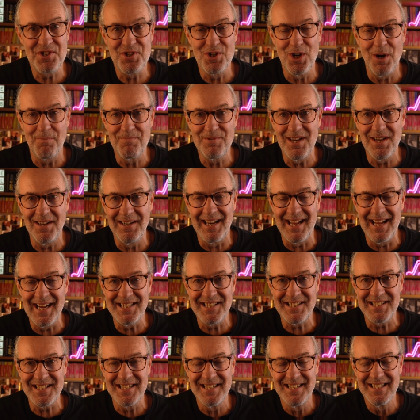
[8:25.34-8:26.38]
job done,
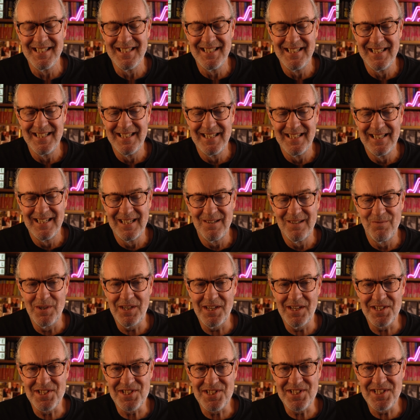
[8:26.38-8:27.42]
lads. We
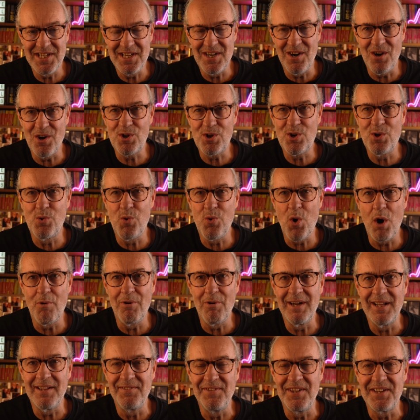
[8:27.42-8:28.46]
could see our
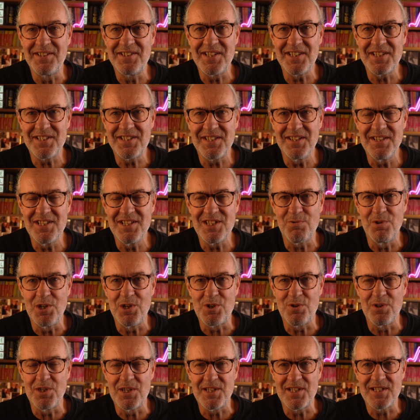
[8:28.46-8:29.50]
quarry in the distance,
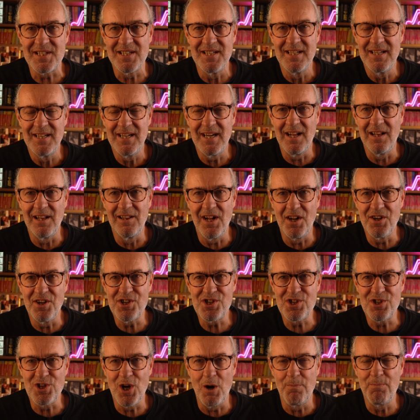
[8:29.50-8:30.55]
which was a
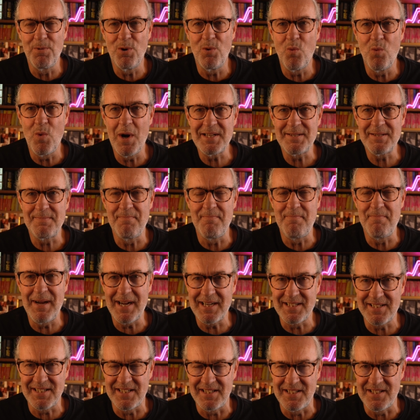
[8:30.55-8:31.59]
lunch stop at West
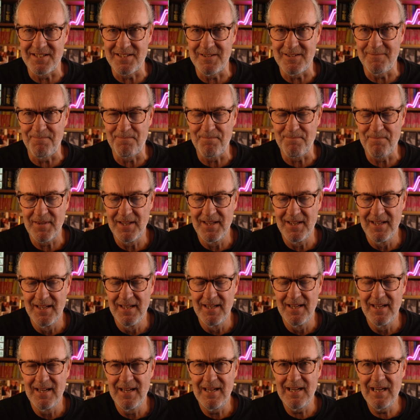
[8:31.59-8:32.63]
Bexington,
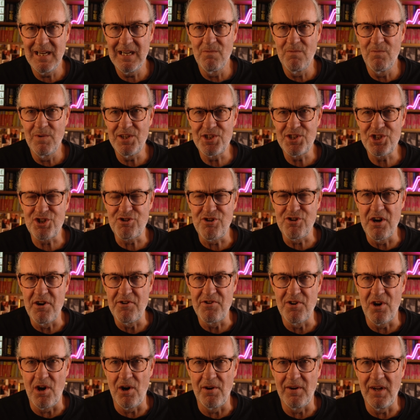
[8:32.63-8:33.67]
and we
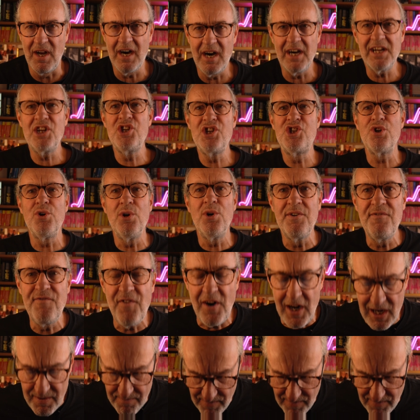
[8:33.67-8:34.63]
strode on. I enjoyed very